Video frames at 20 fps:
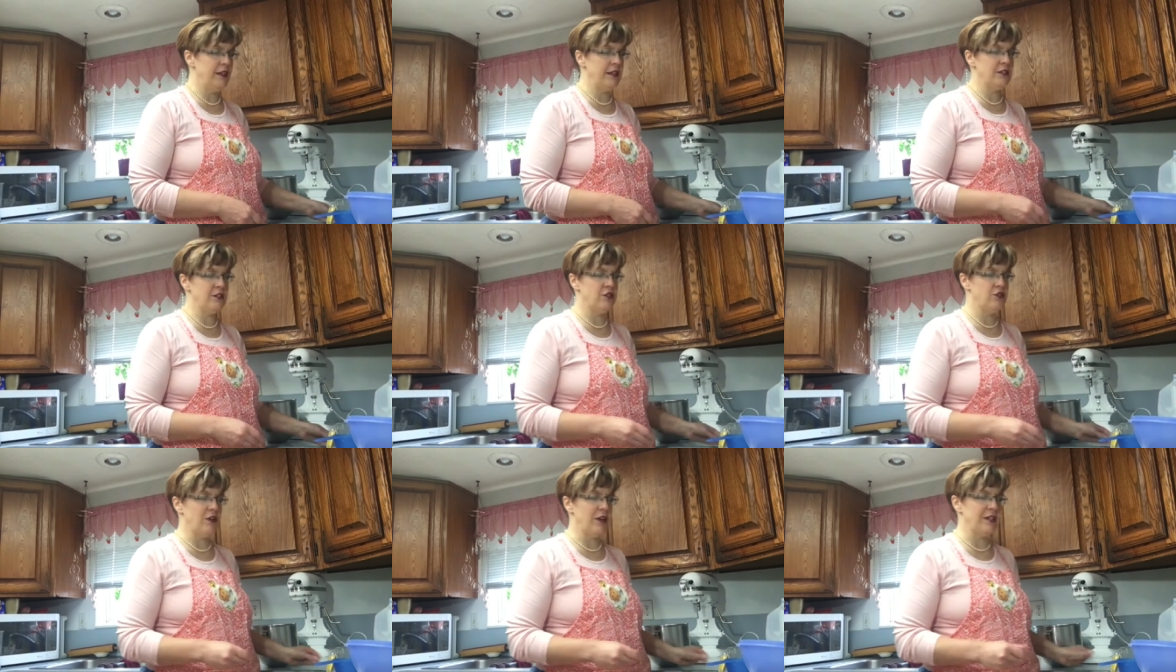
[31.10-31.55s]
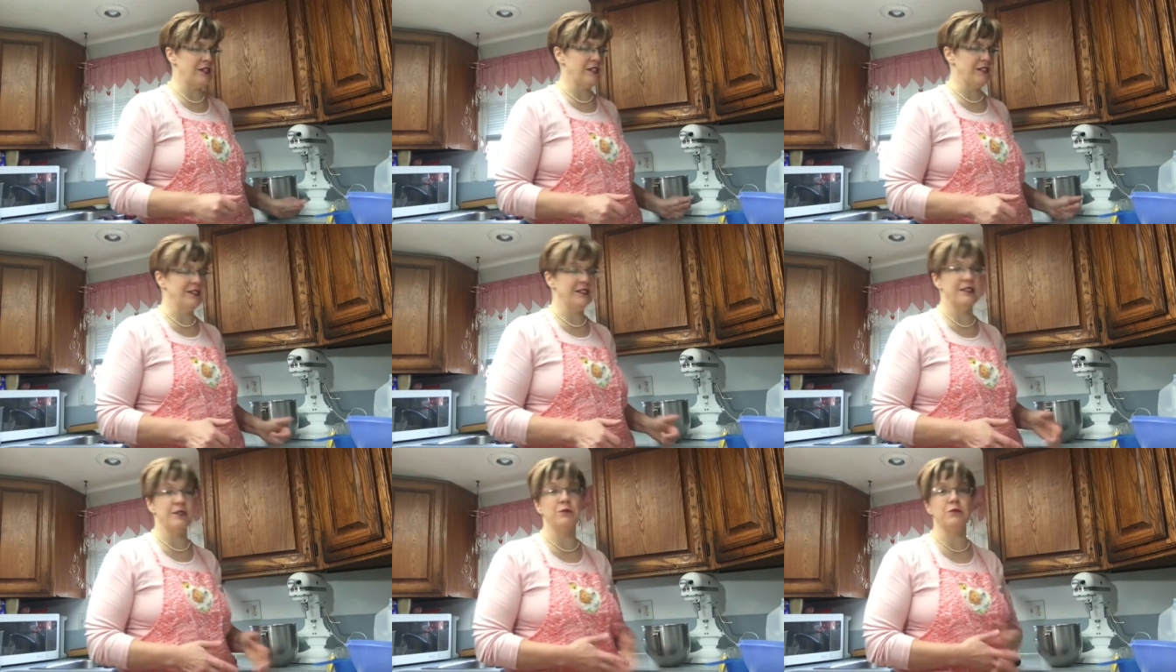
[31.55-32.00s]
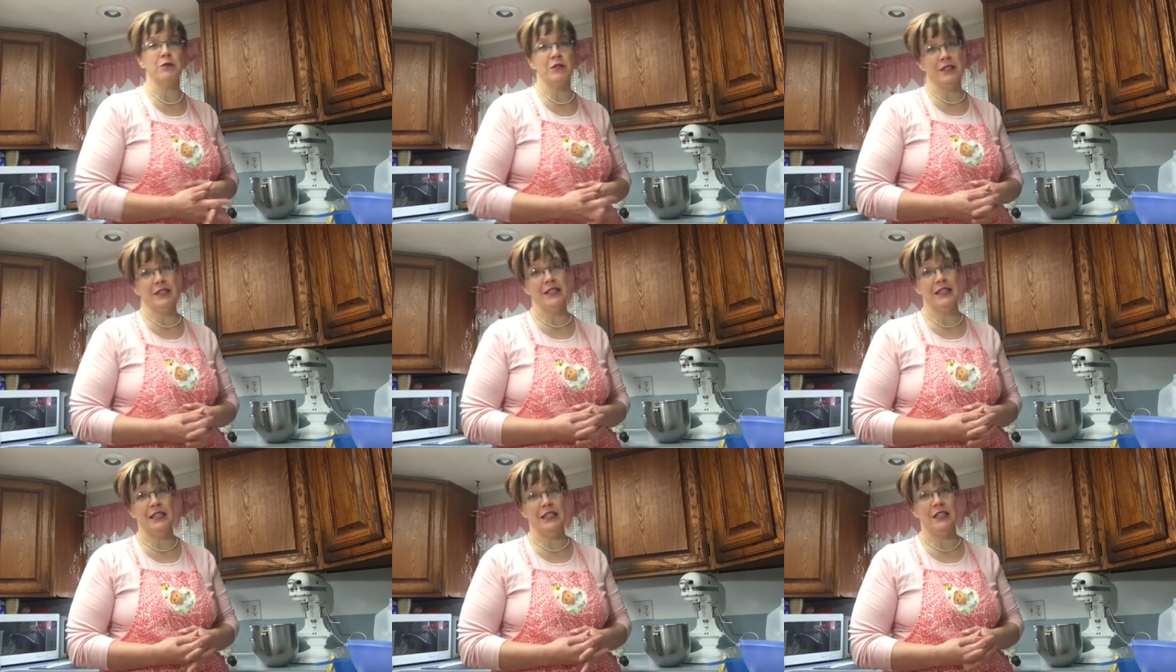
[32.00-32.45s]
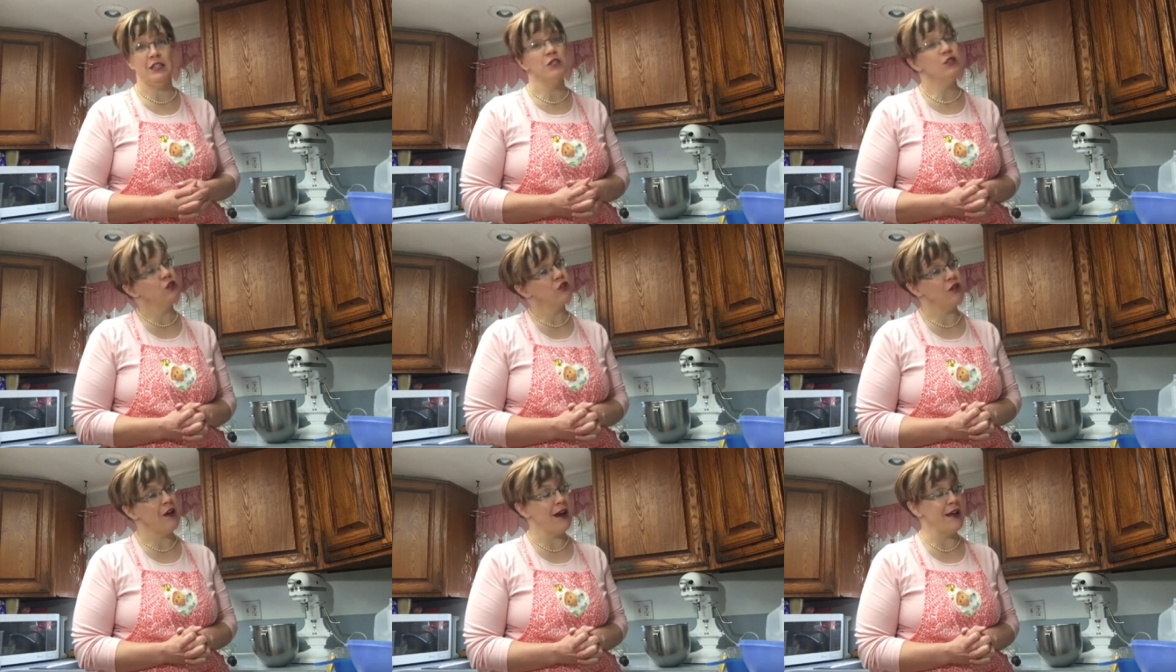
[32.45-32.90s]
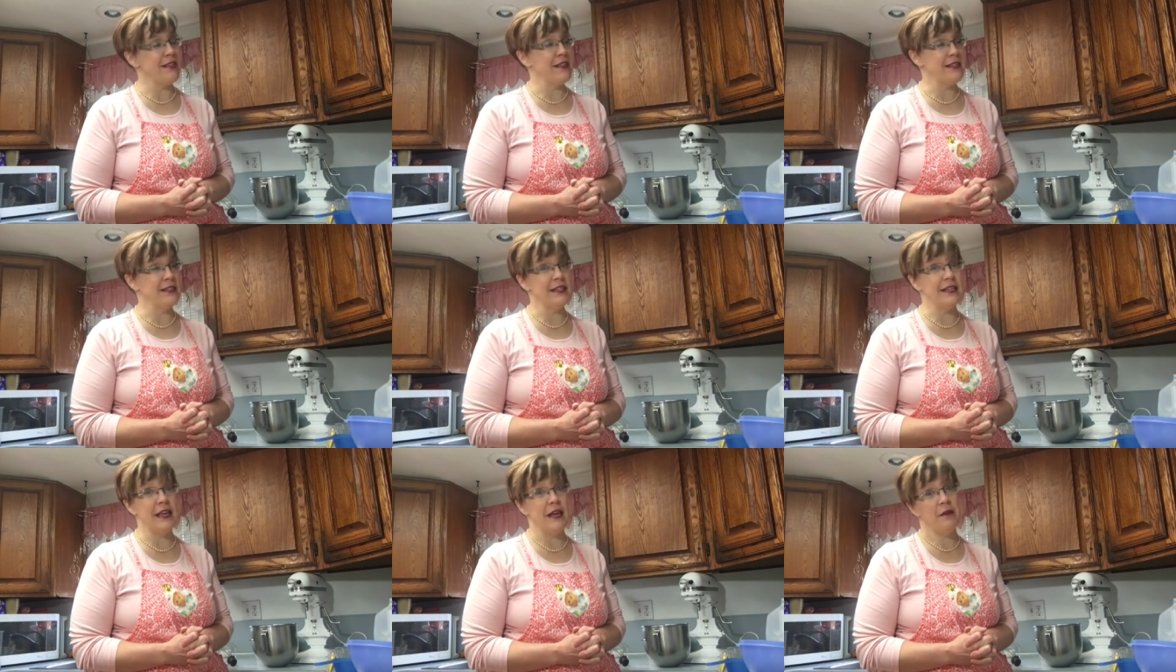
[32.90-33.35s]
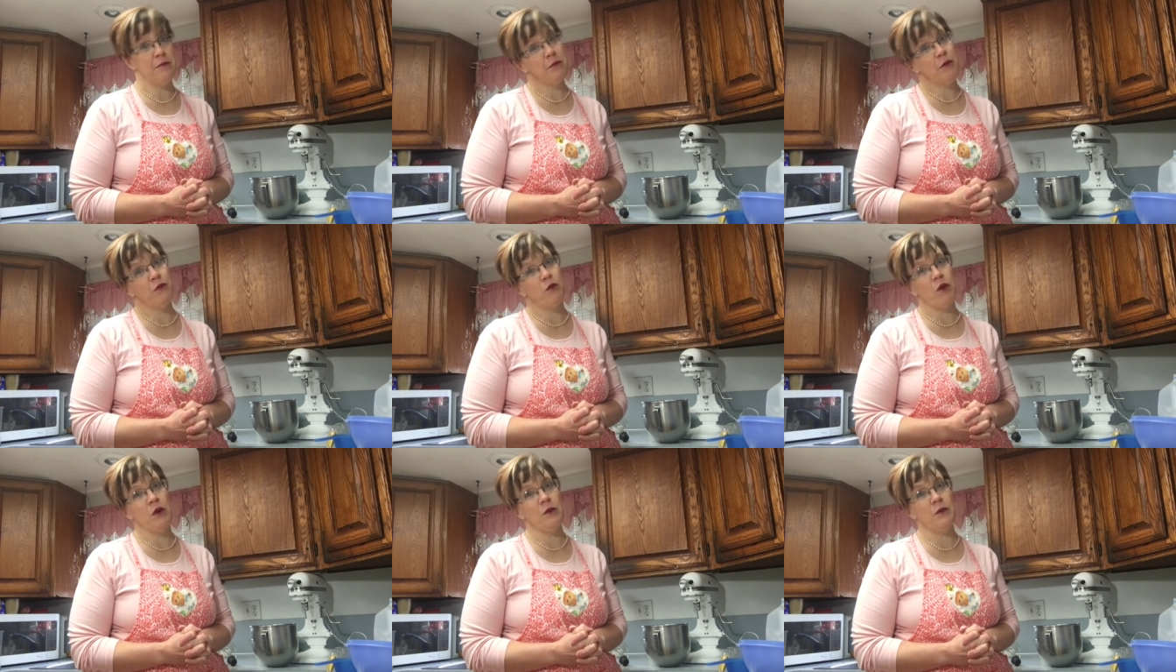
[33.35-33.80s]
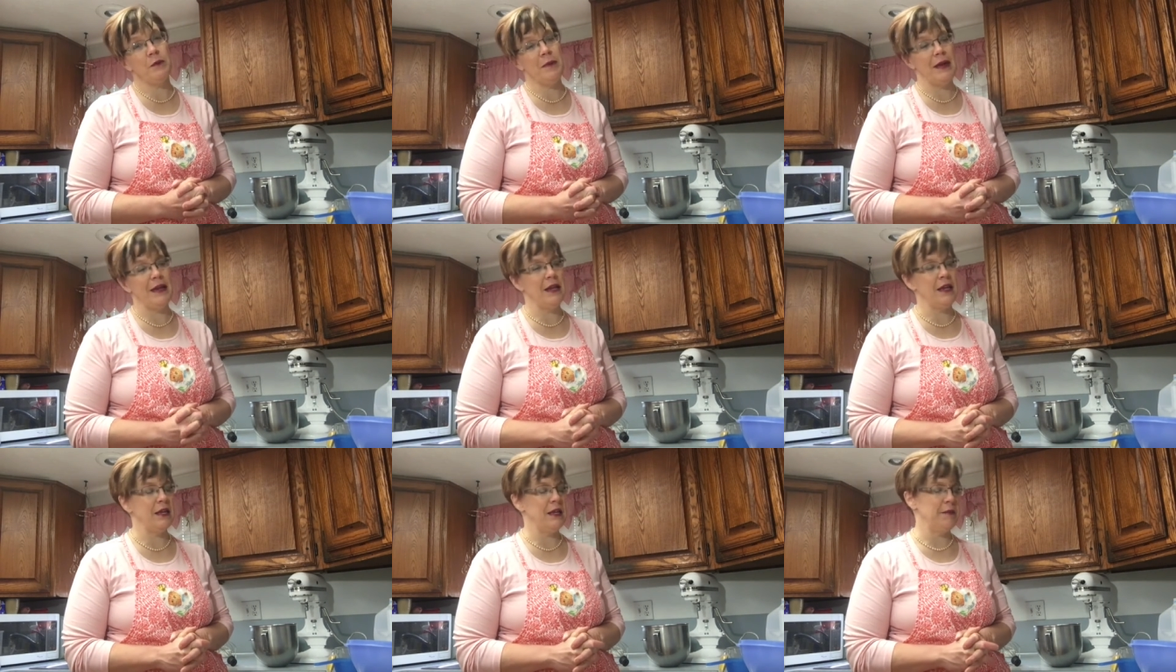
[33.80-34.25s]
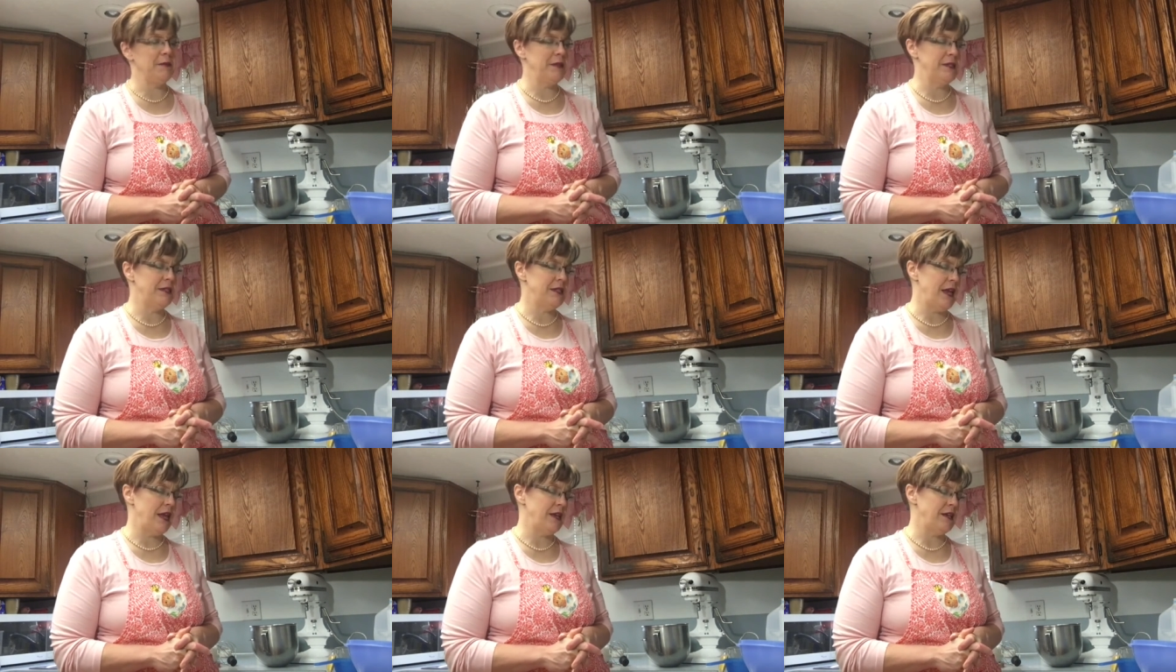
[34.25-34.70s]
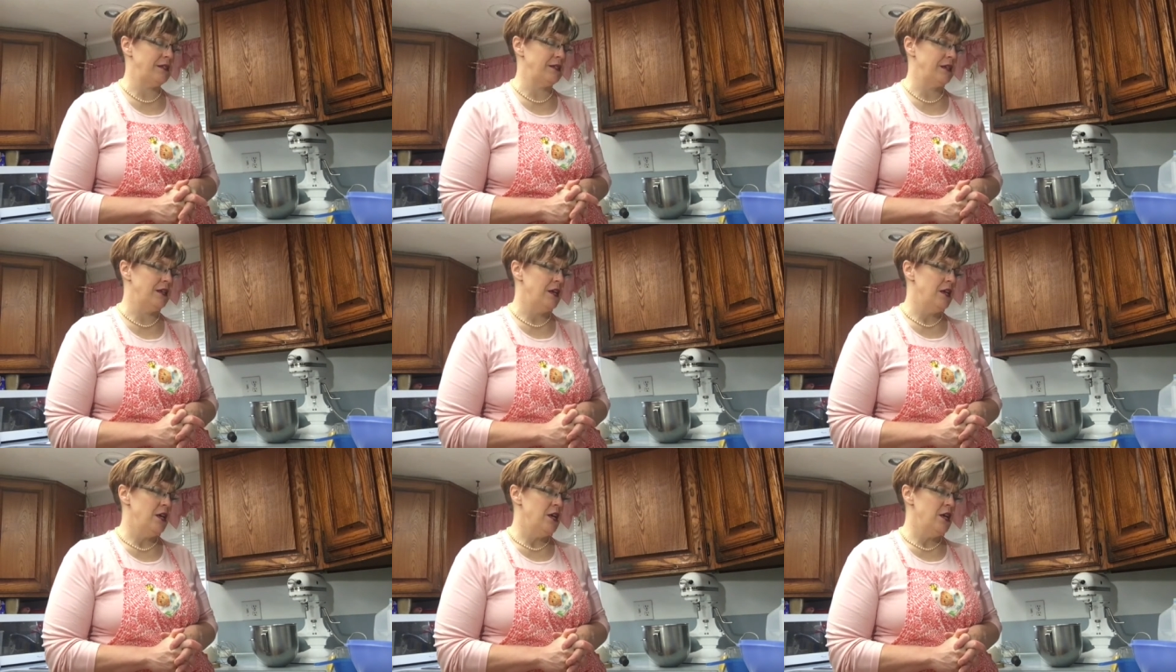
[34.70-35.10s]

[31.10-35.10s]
the instructions and we're gonna try this again before we make any mistakes.